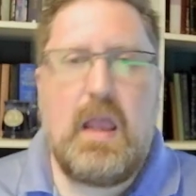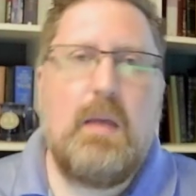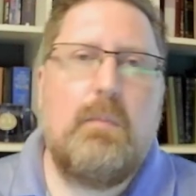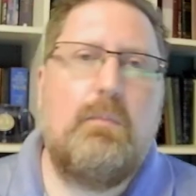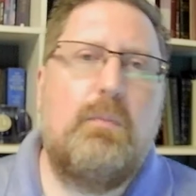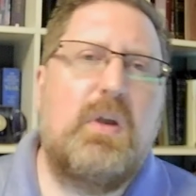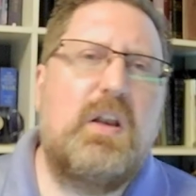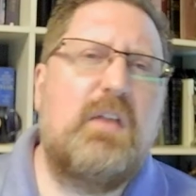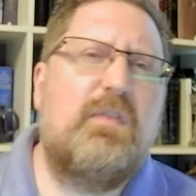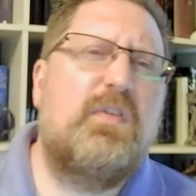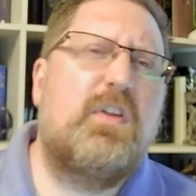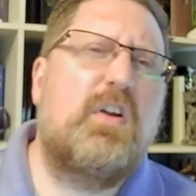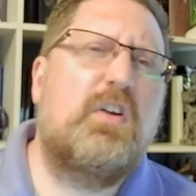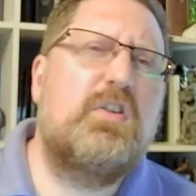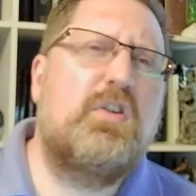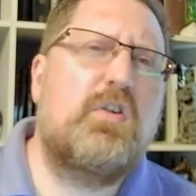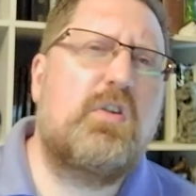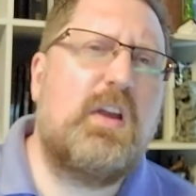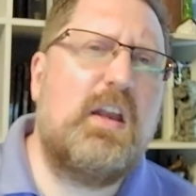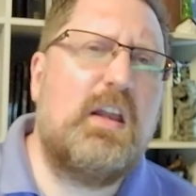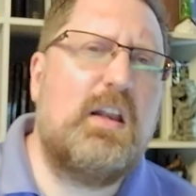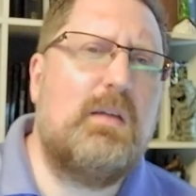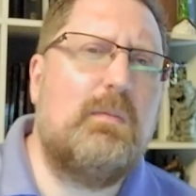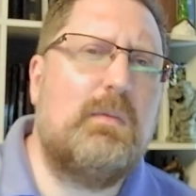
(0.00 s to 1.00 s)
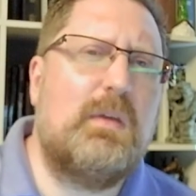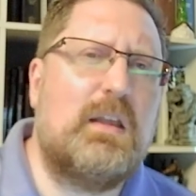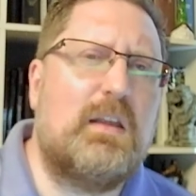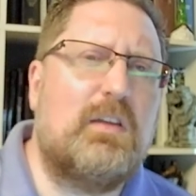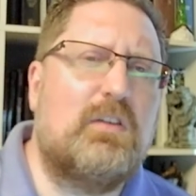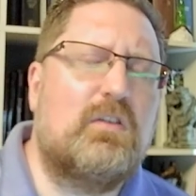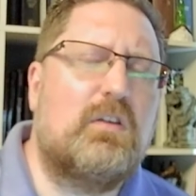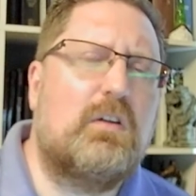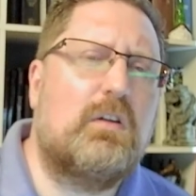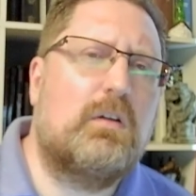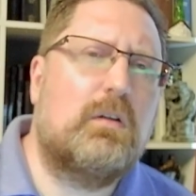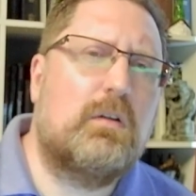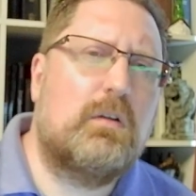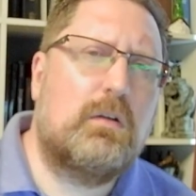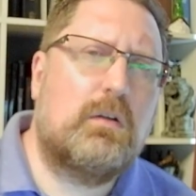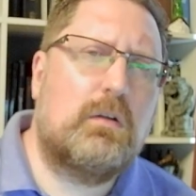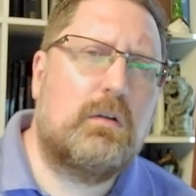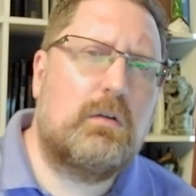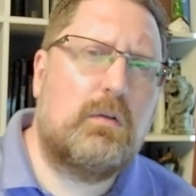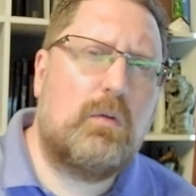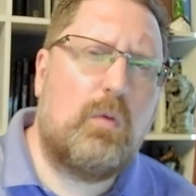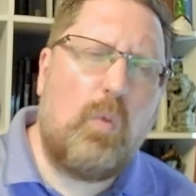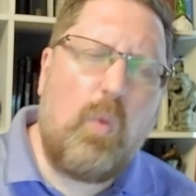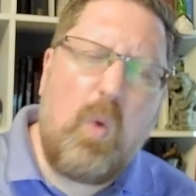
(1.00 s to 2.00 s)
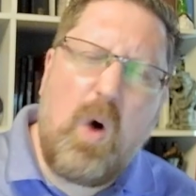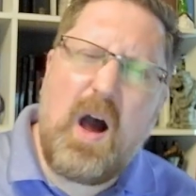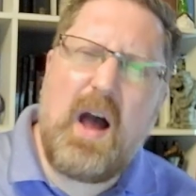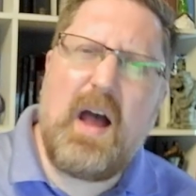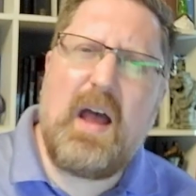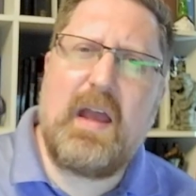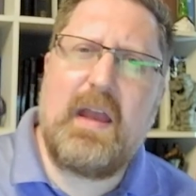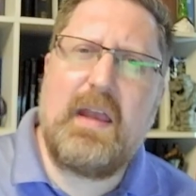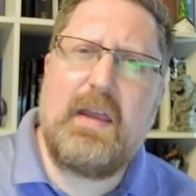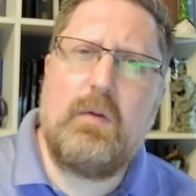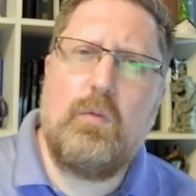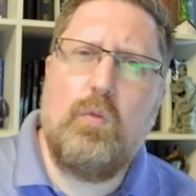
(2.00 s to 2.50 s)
But if they're your enemies, why?